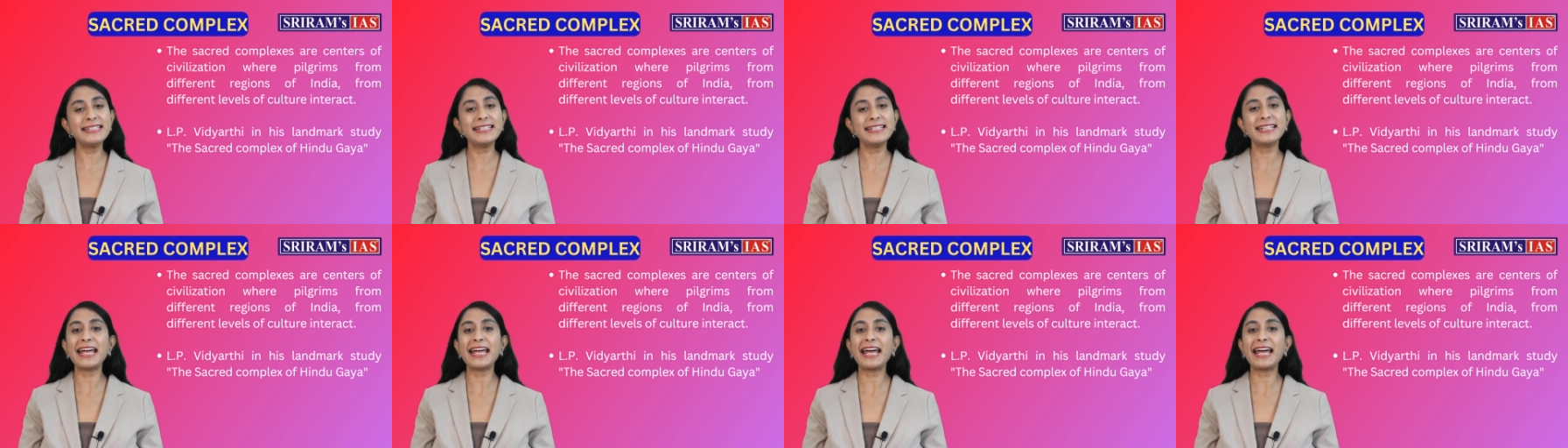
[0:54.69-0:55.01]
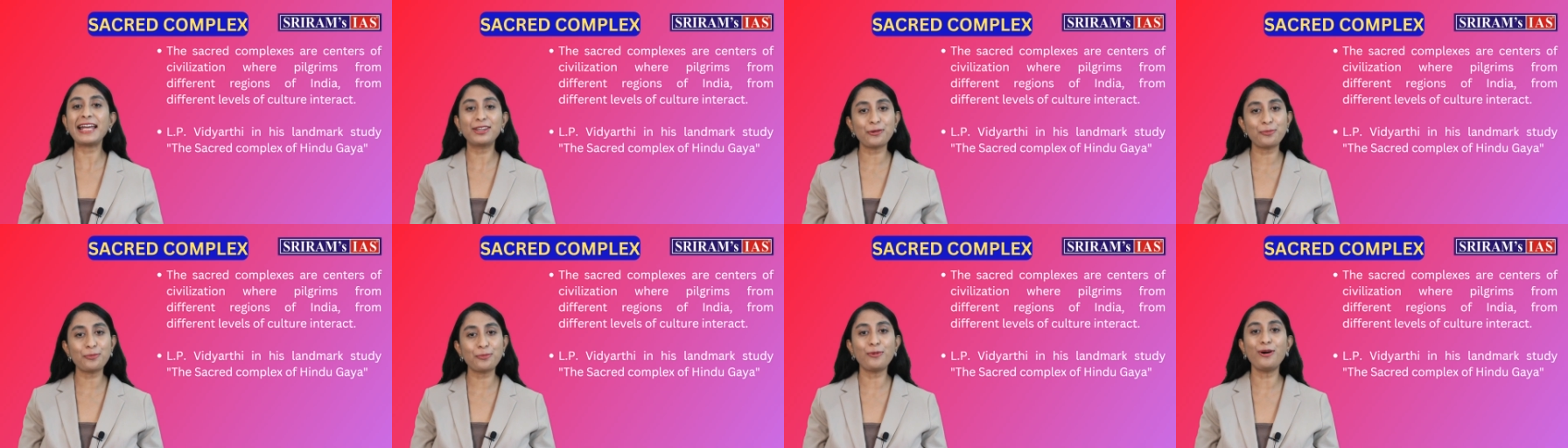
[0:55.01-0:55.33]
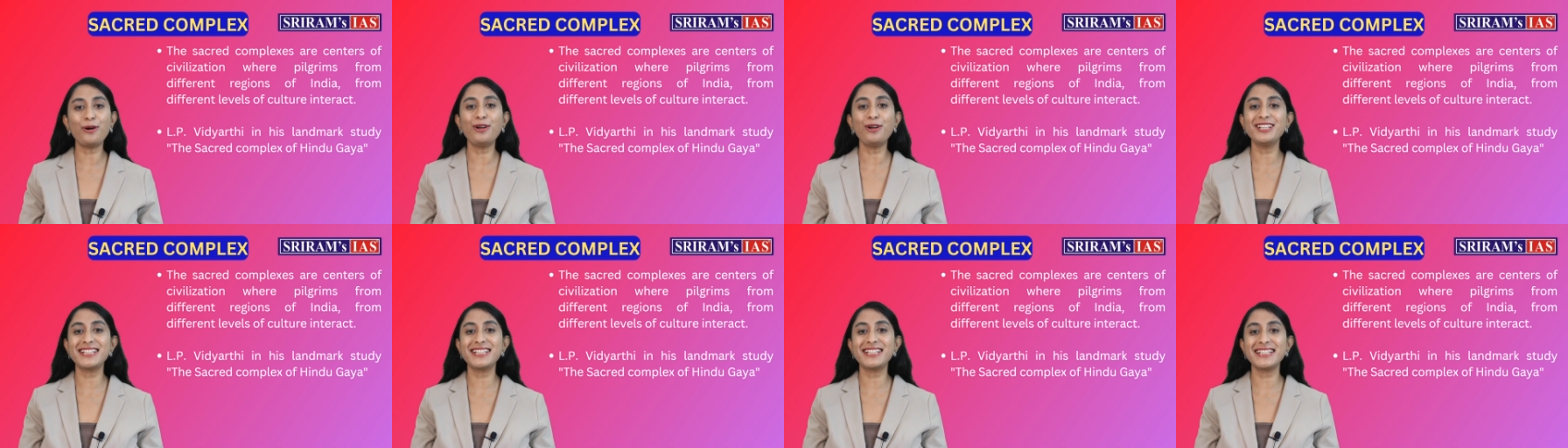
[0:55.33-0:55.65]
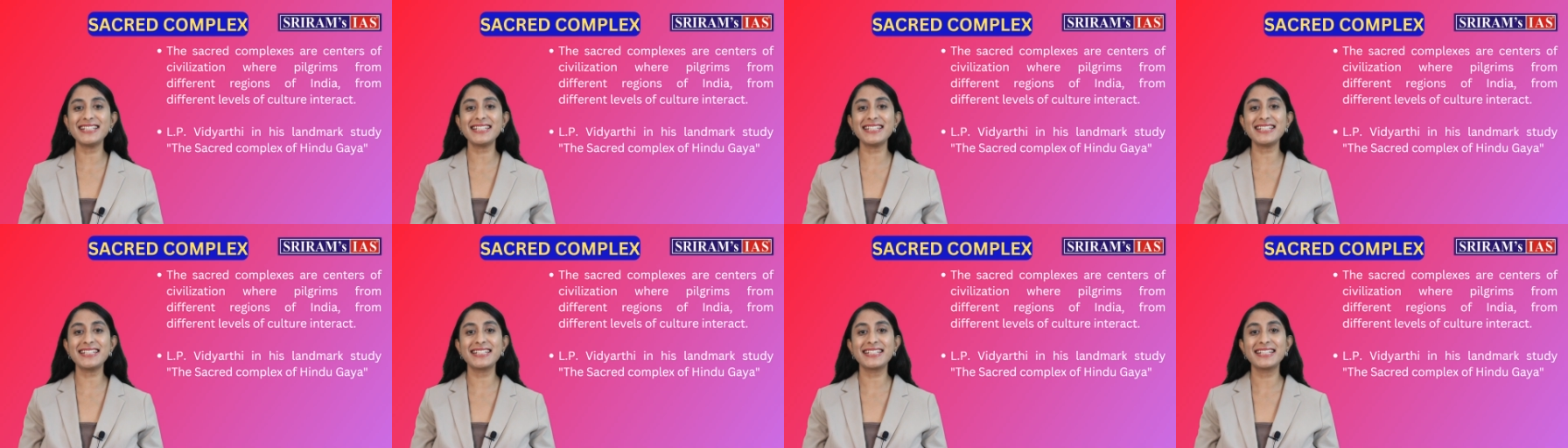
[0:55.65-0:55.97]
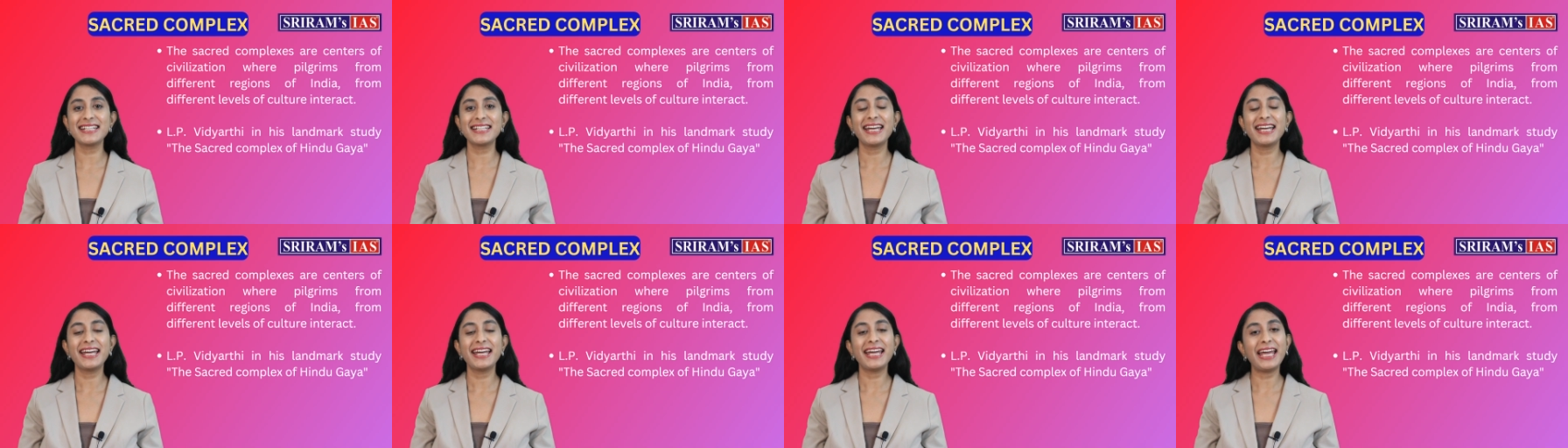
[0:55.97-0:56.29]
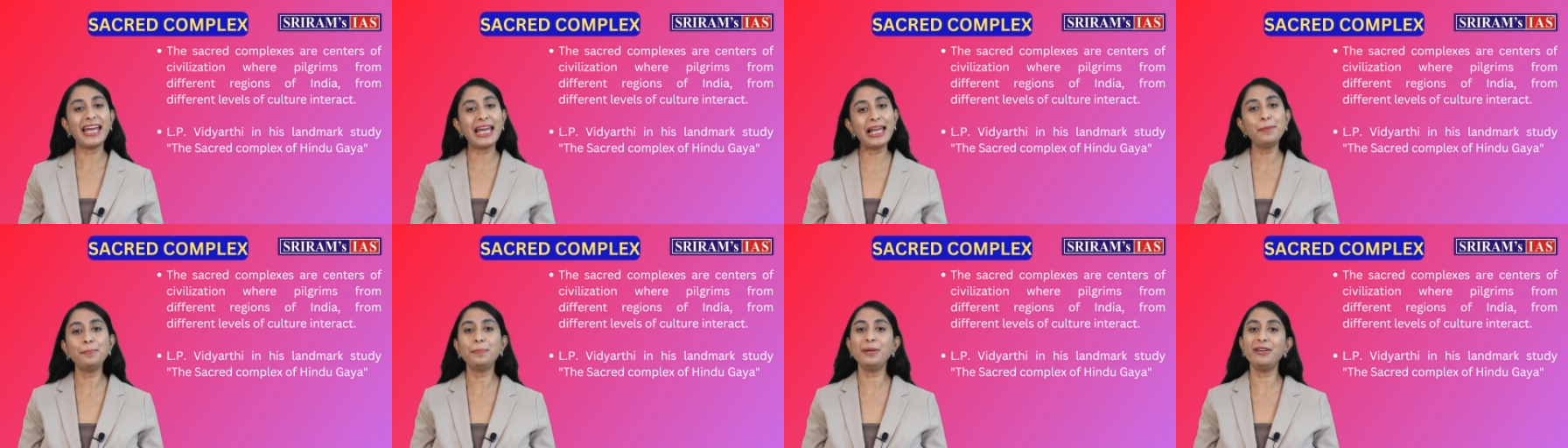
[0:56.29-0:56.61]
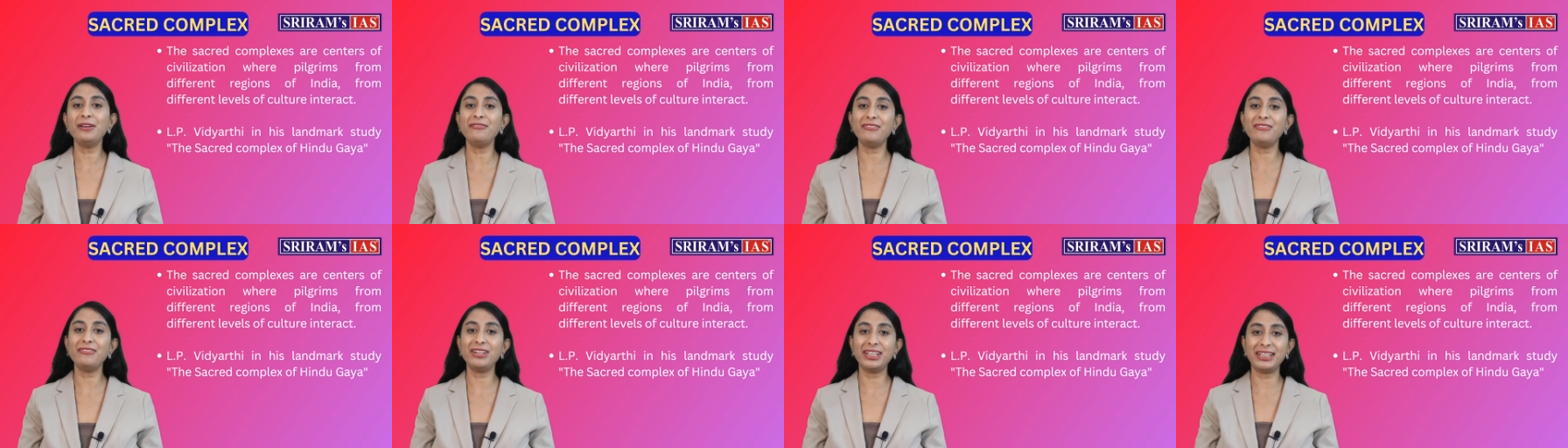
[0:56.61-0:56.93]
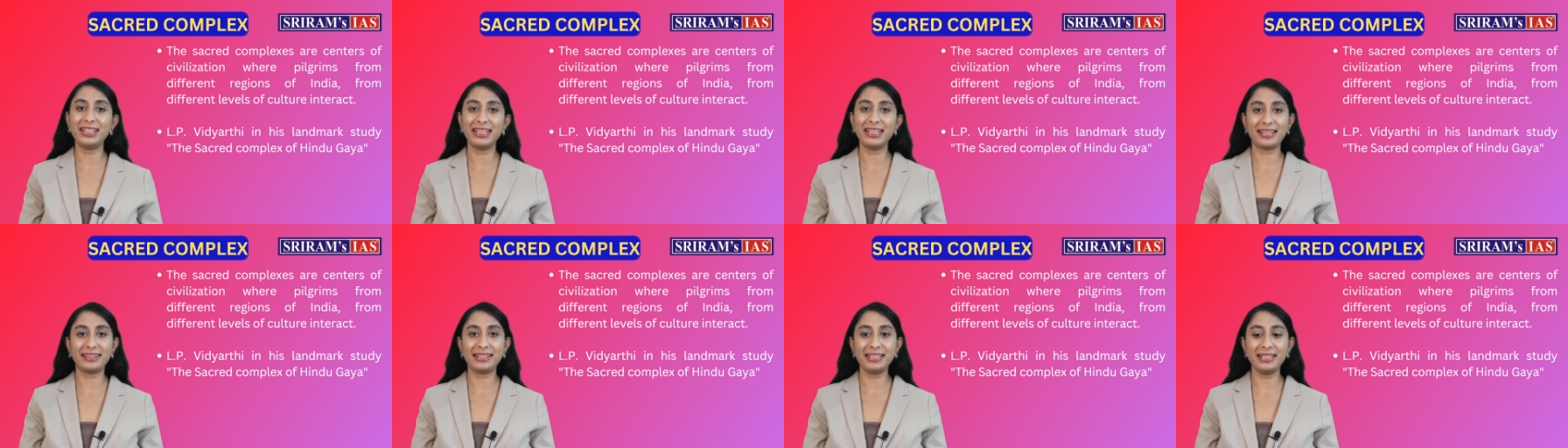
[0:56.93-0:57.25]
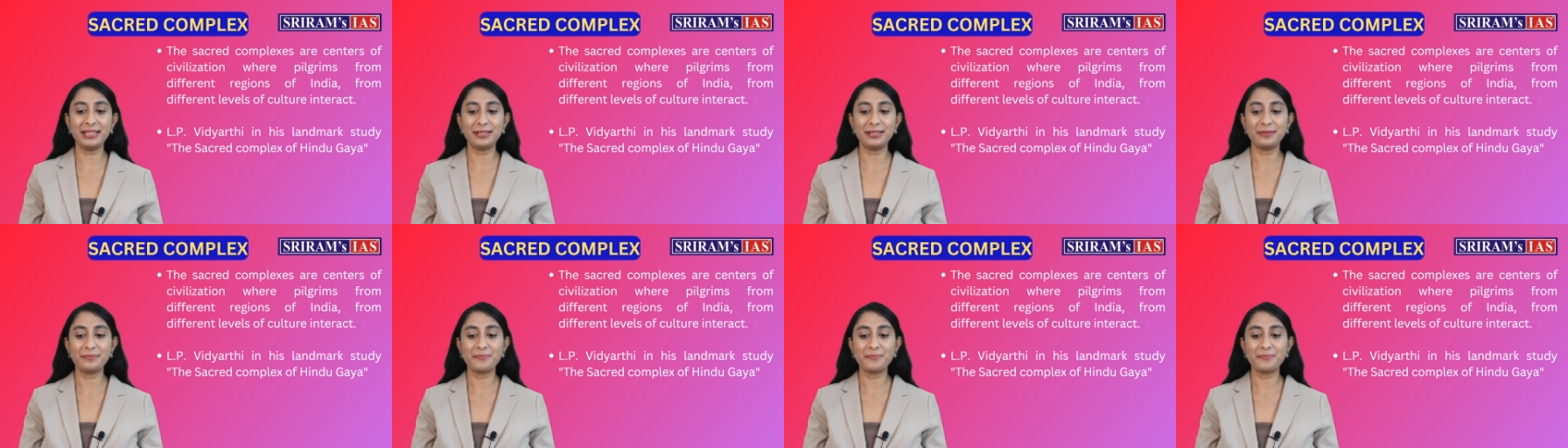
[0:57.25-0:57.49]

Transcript: anthropologist L.P. Vidyarthi.